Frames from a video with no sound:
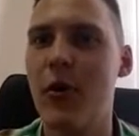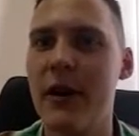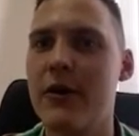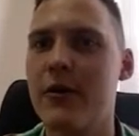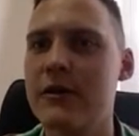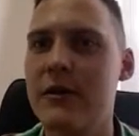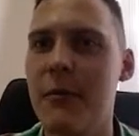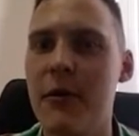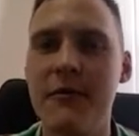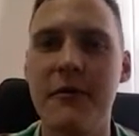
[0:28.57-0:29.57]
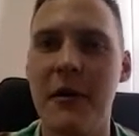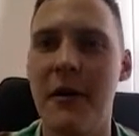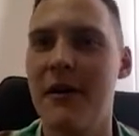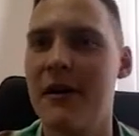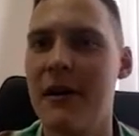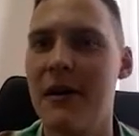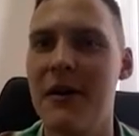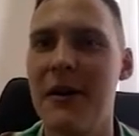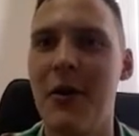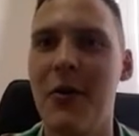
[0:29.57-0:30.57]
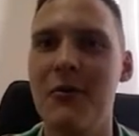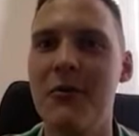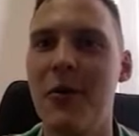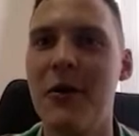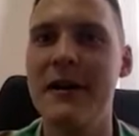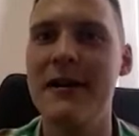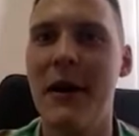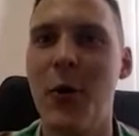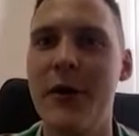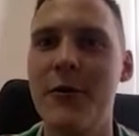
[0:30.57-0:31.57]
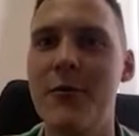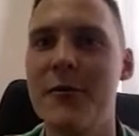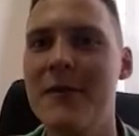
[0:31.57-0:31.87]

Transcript: Oleg Osipov. Hello, Oleg, how are you?